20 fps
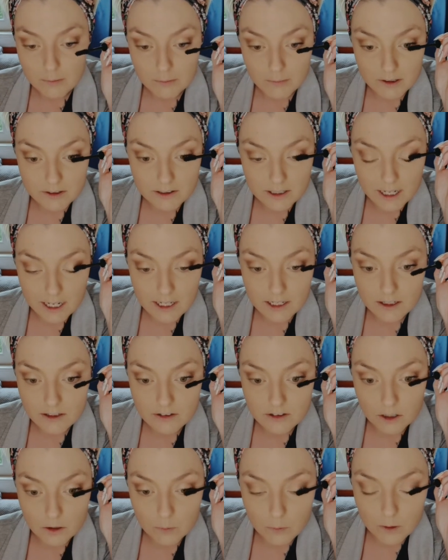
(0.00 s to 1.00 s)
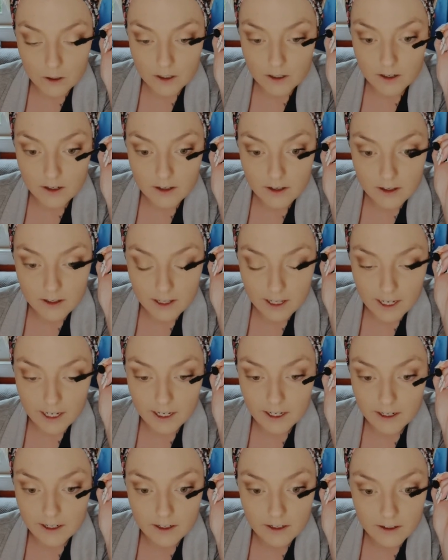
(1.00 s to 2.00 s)
mascaras are one
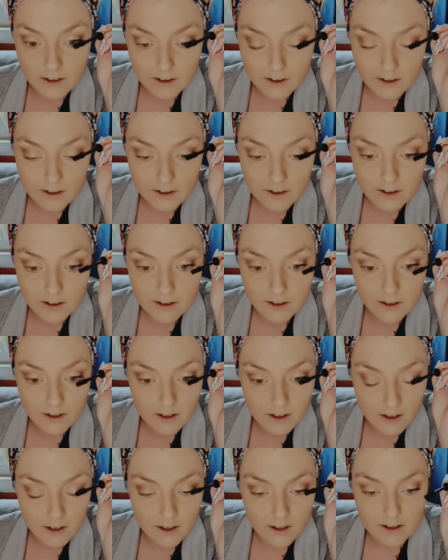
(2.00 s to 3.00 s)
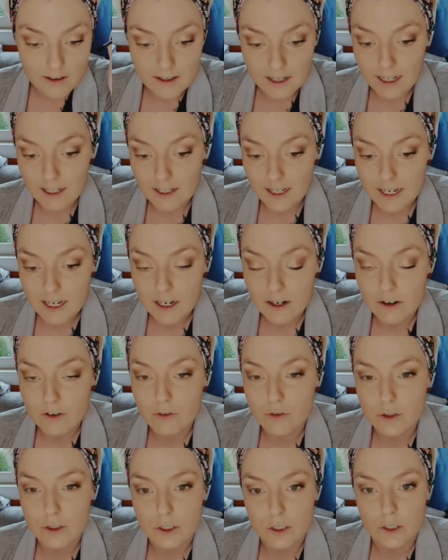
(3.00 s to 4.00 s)
thing that I like, a
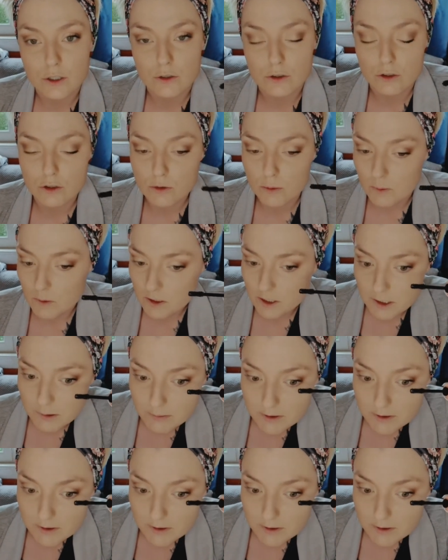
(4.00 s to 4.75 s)
really good quality